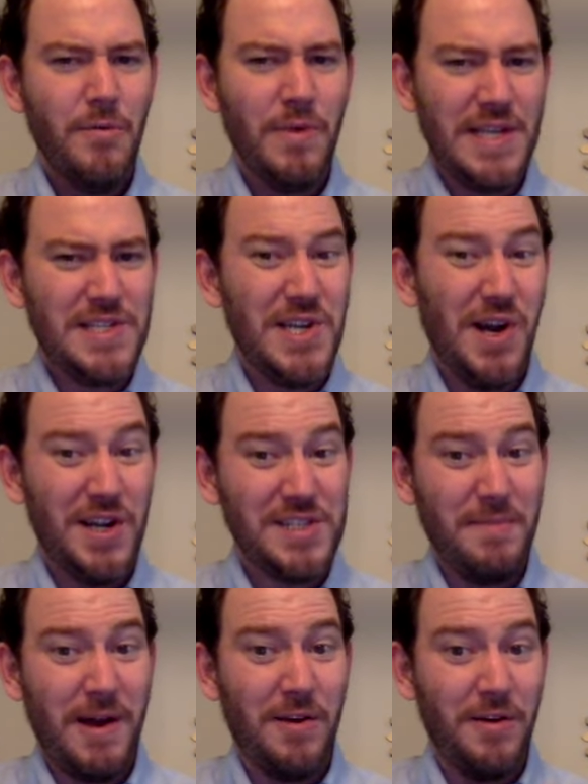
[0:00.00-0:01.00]
When he talks
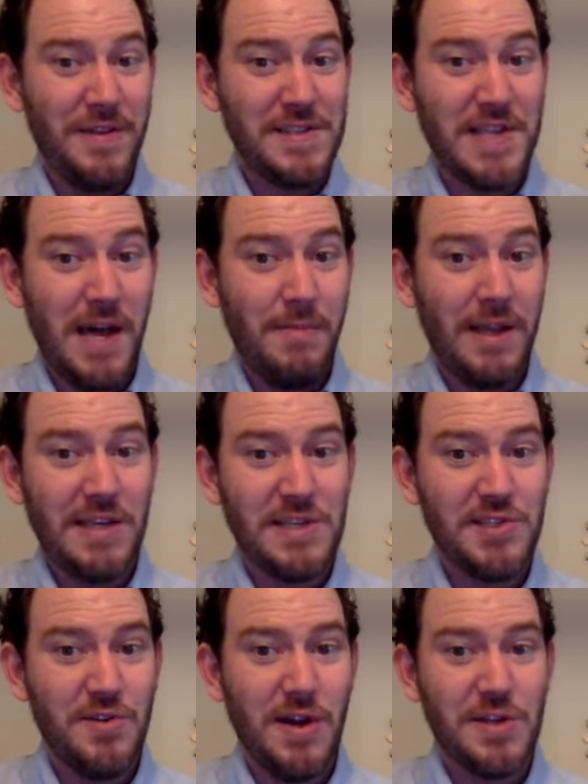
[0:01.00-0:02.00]
about all this coming
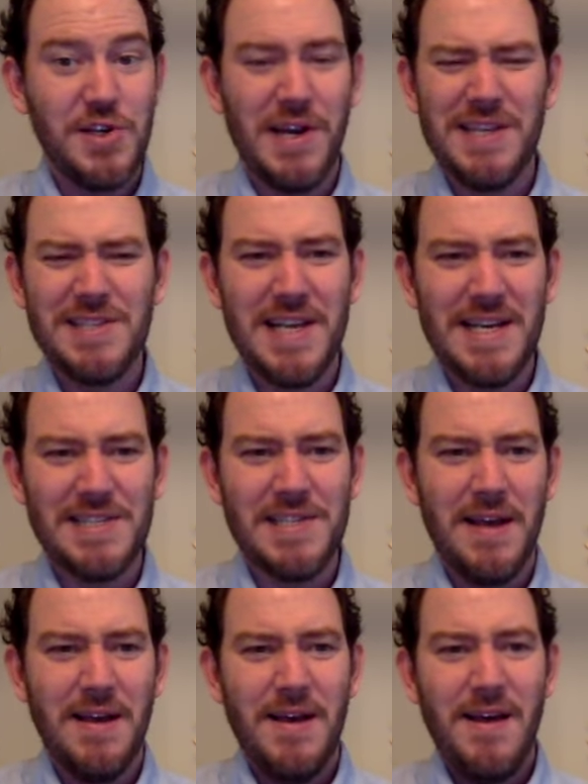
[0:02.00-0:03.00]
destruction, he
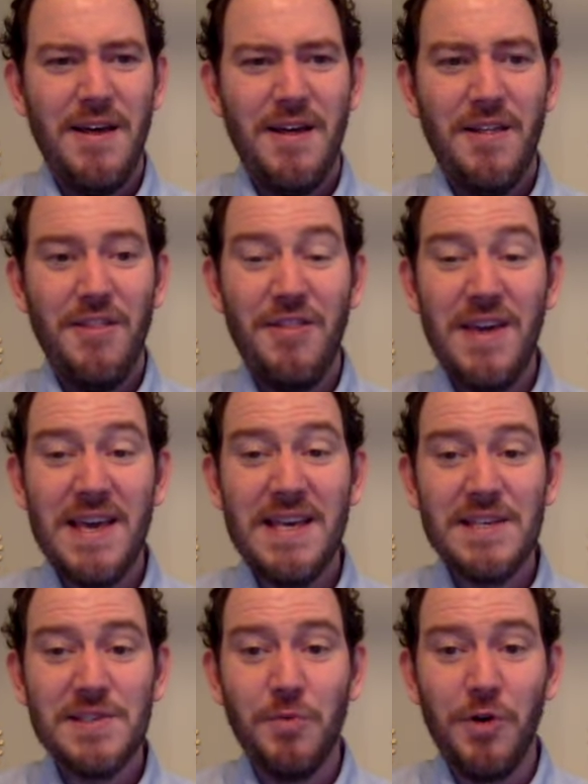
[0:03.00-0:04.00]
says,
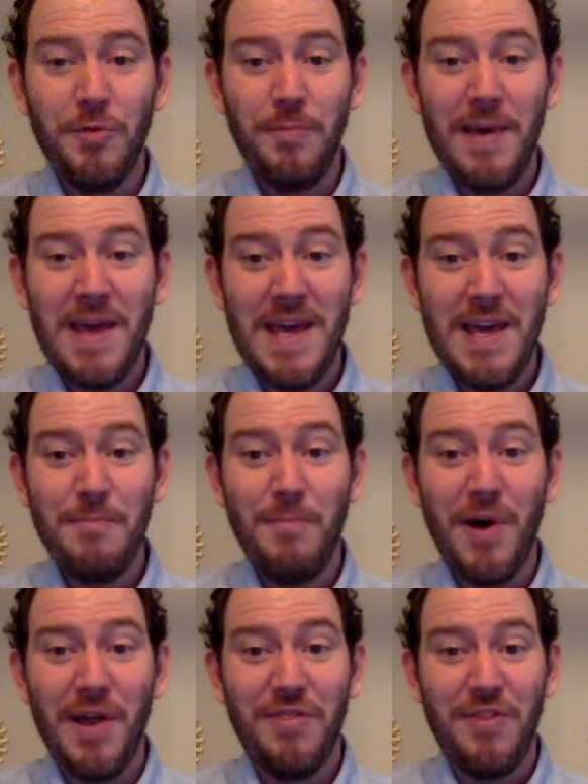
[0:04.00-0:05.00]
"These will be
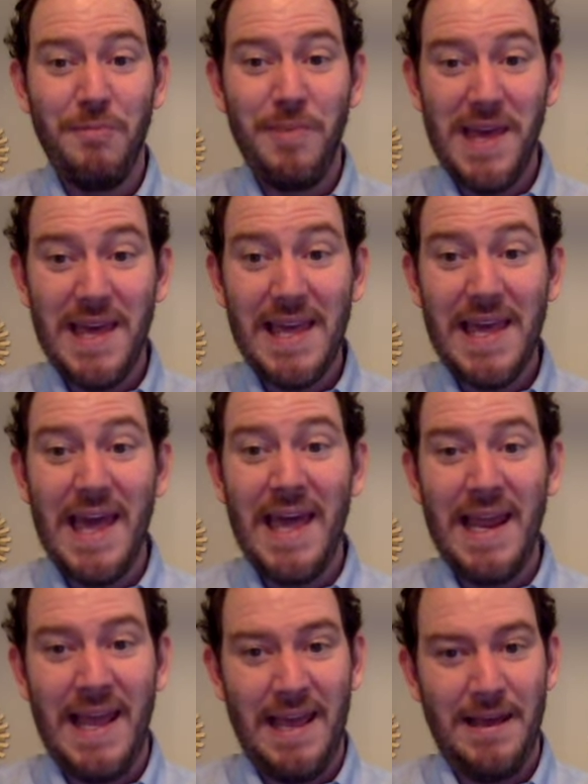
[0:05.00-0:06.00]
but the
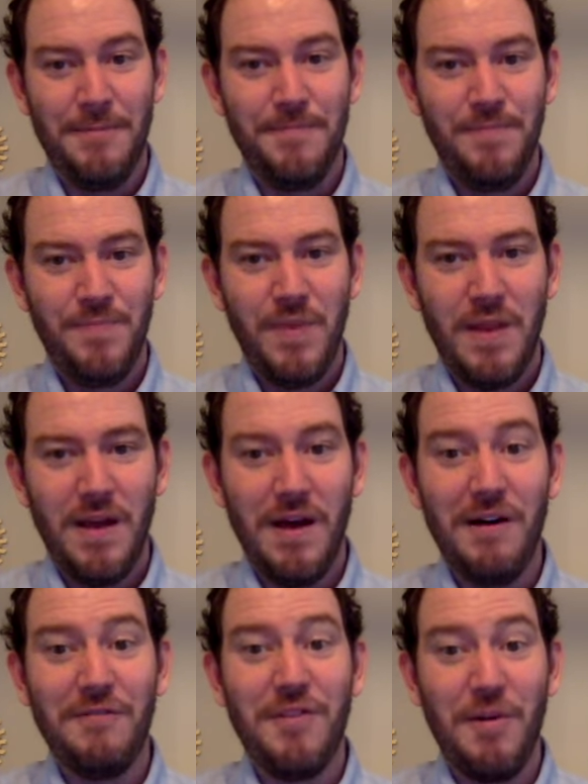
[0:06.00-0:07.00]
beginning
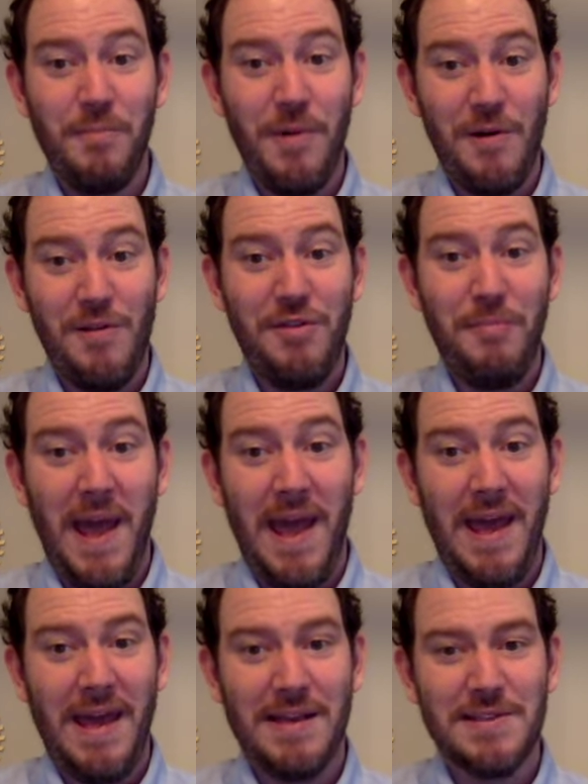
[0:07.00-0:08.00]
of the birth
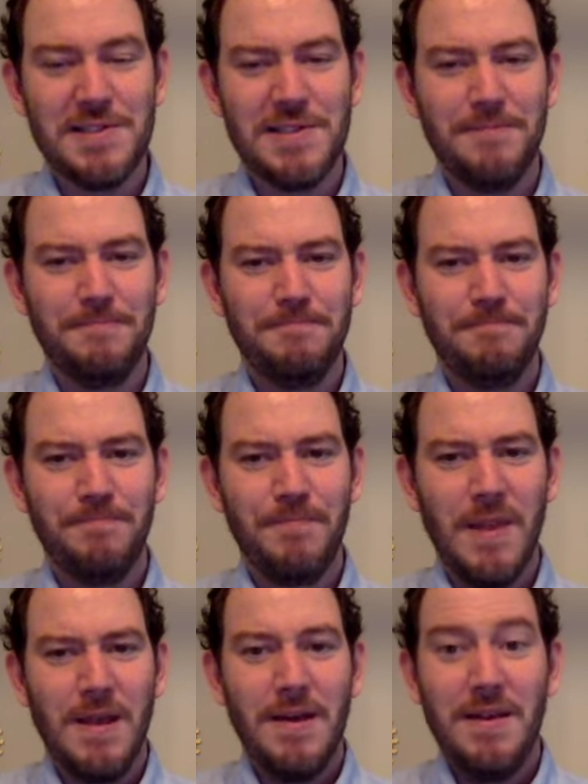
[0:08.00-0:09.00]
pangs."
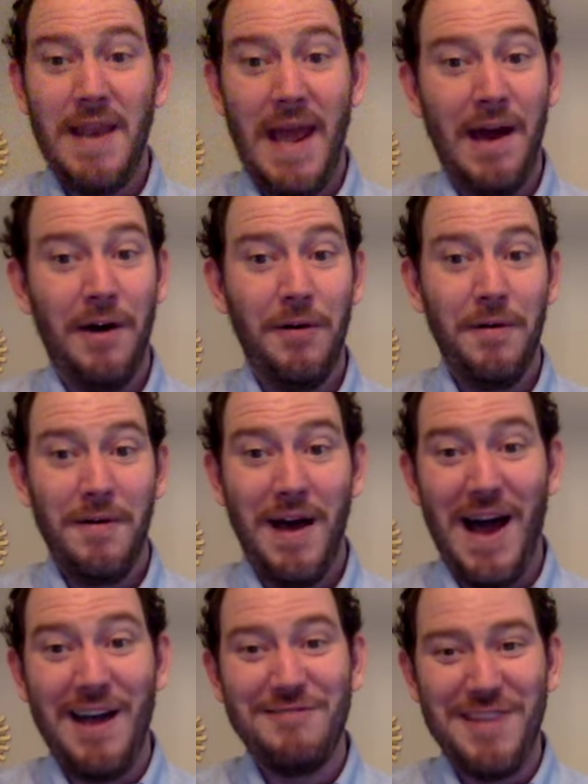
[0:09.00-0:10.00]
Now,
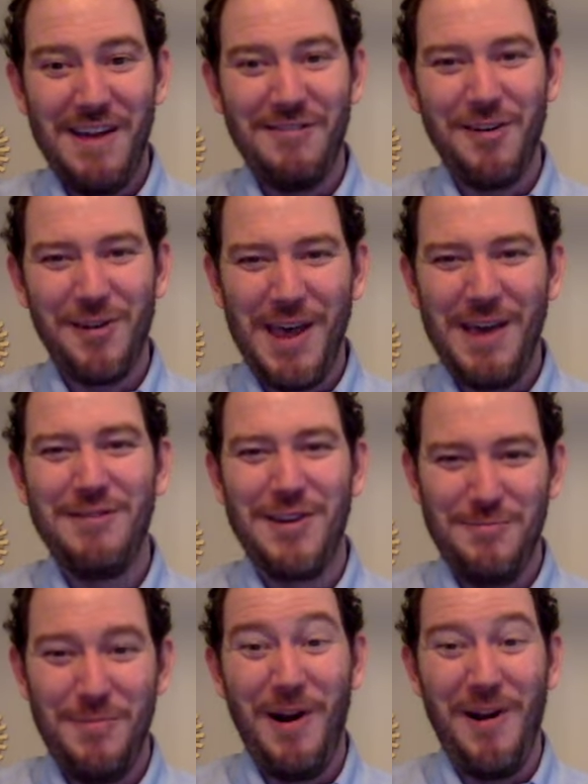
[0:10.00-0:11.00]
I've never
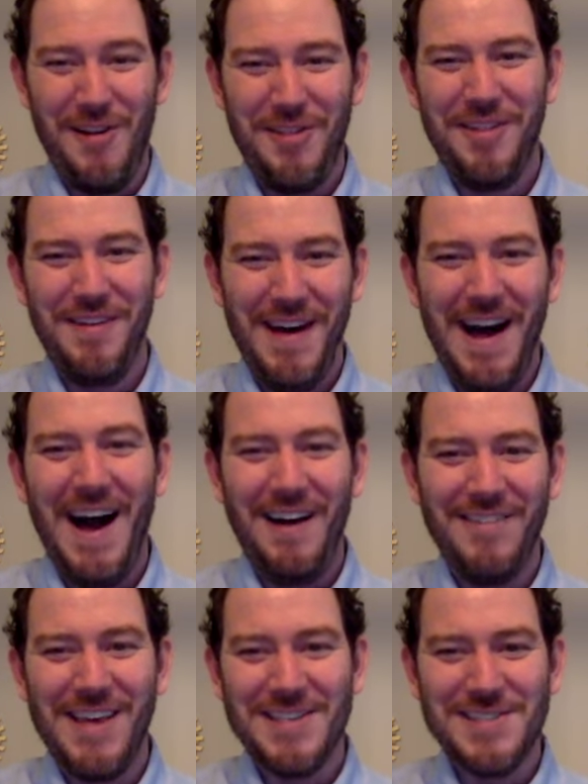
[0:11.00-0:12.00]
given birth,
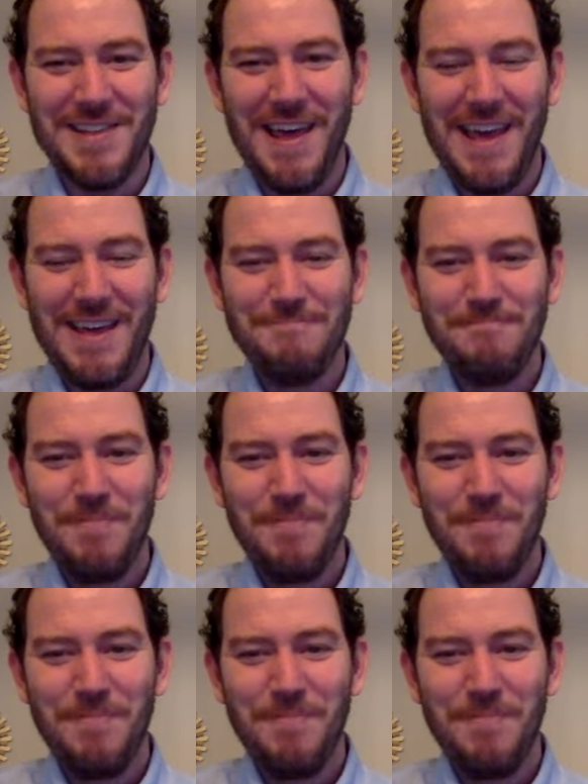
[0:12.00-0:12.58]
obviously,